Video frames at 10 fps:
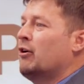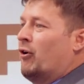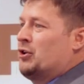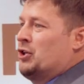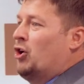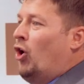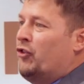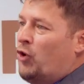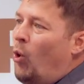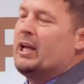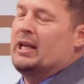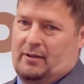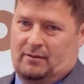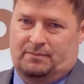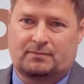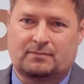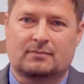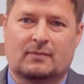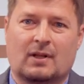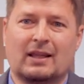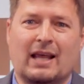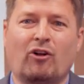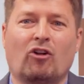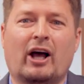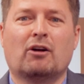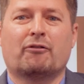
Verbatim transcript: version called Douyin. They have a lighter